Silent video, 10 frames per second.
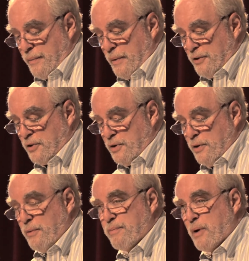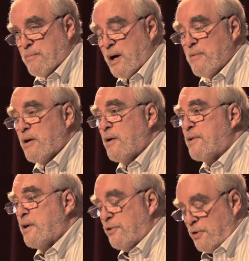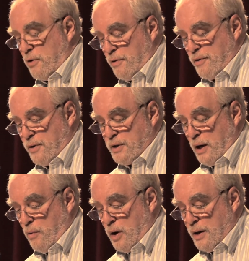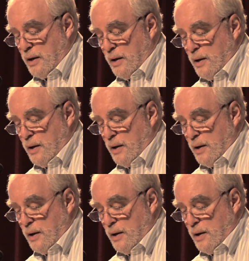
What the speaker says: basically primarily with a concern over Taiwan,